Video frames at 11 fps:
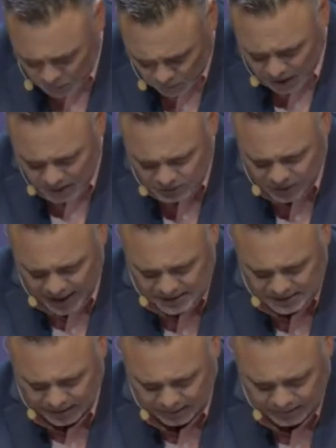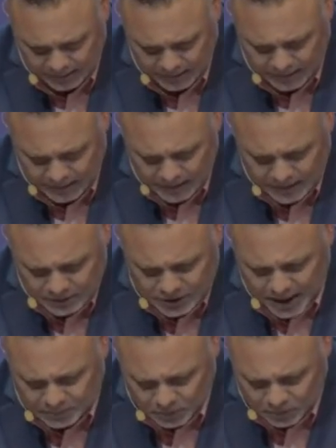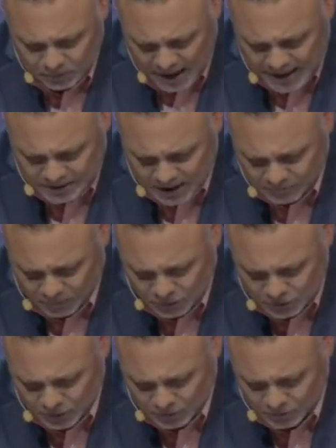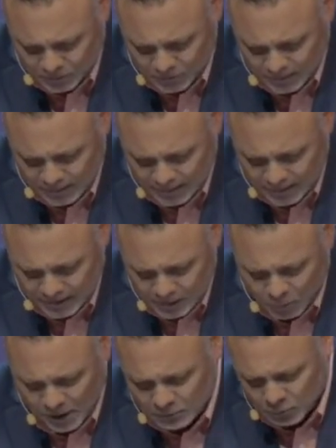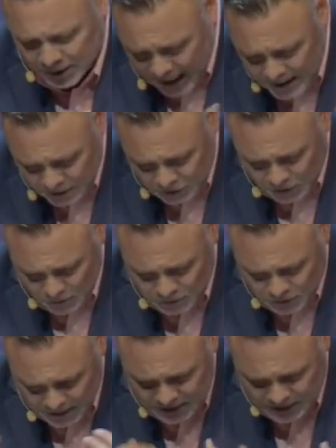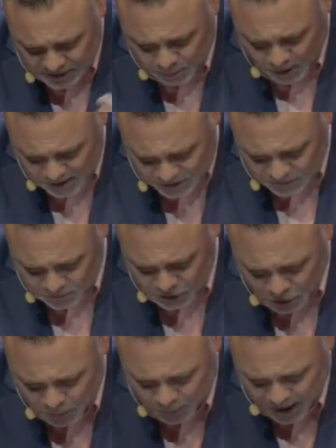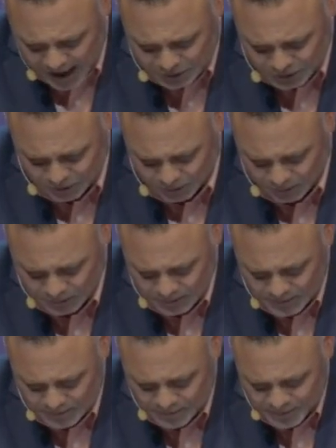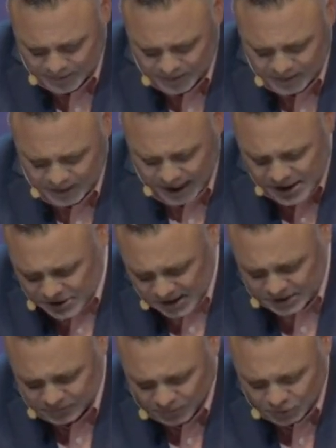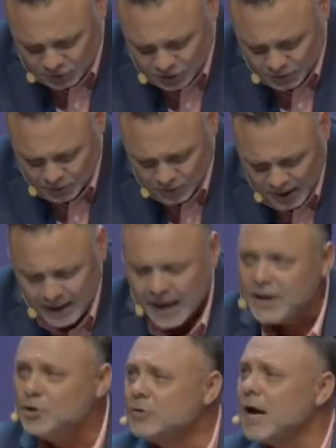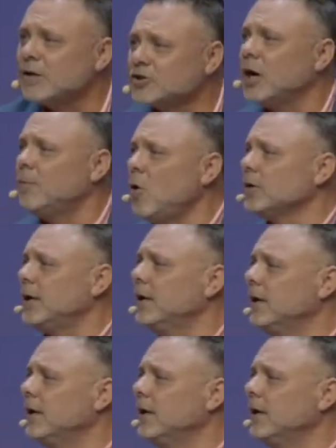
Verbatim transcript: because we're contrasting. Chapter 19, verse 2. When, when he discerns that he's in the presence of the supernatural, he says in verse 2, Hey, you guys come on